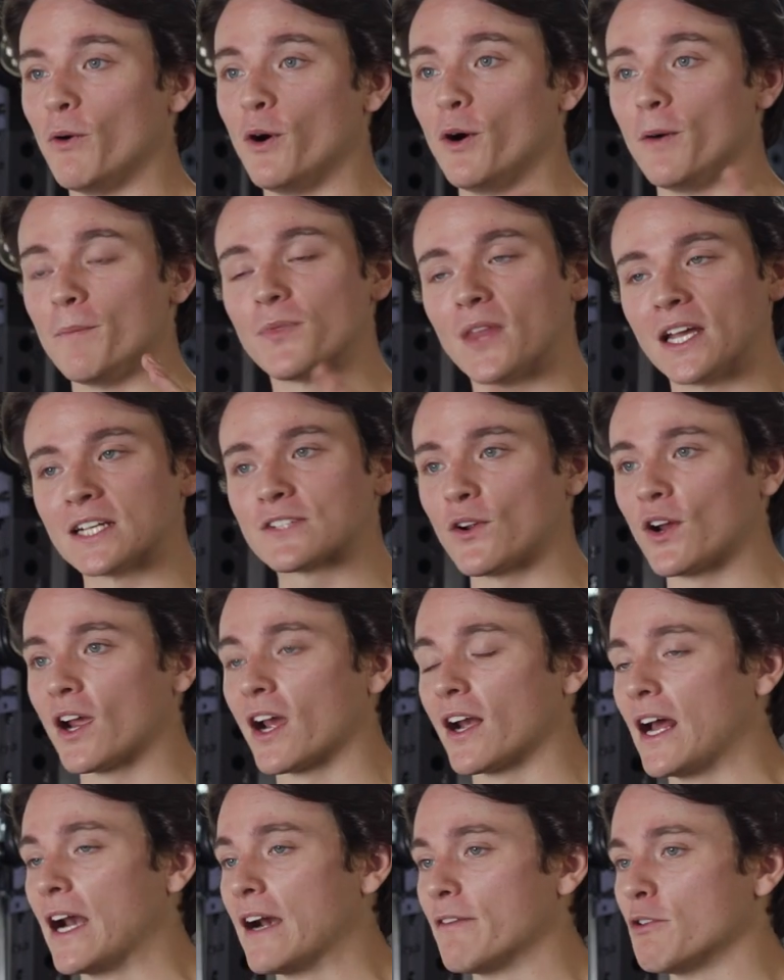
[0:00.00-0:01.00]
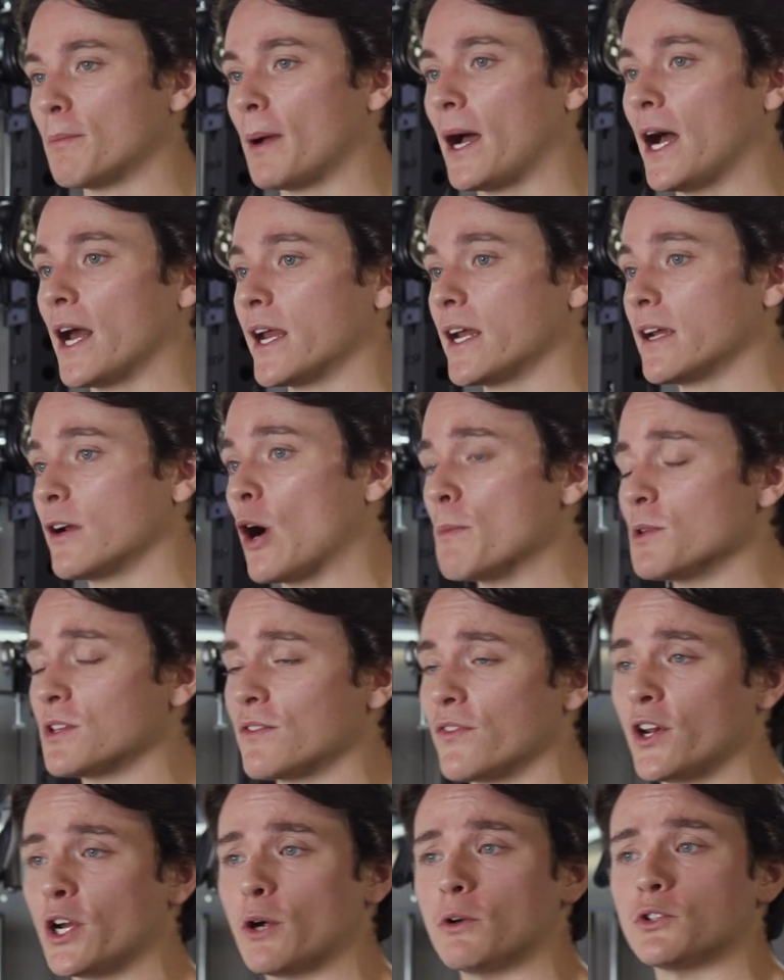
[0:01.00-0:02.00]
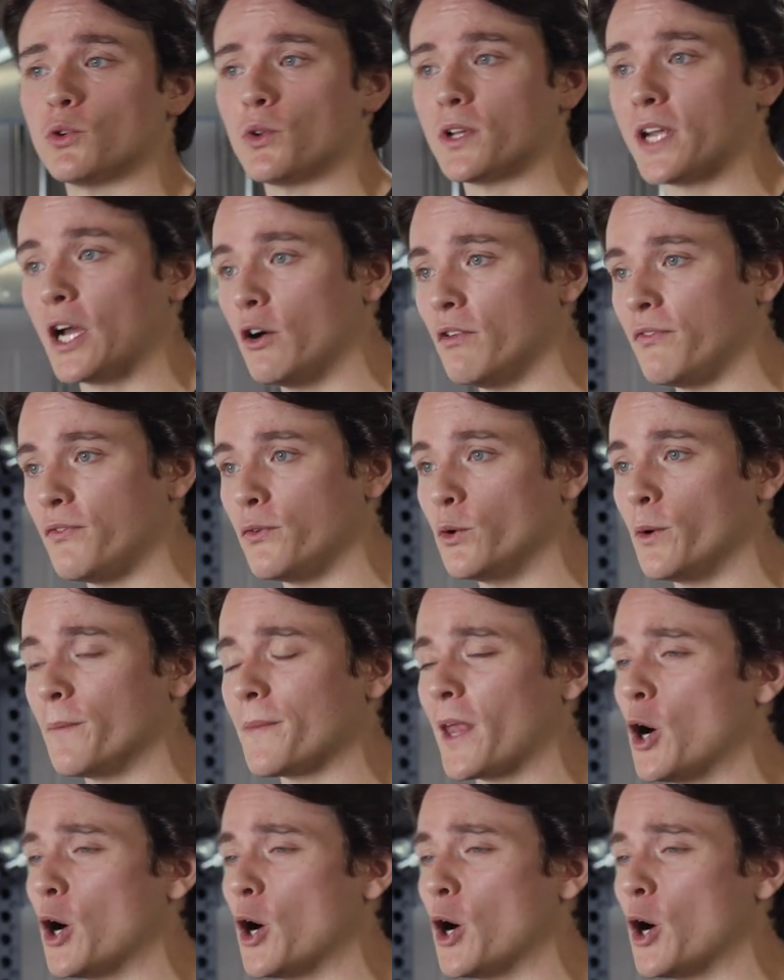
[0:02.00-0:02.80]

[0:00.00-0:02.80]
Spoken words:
Well, thanks for hanging out, everybody. I hope this video was really helpful.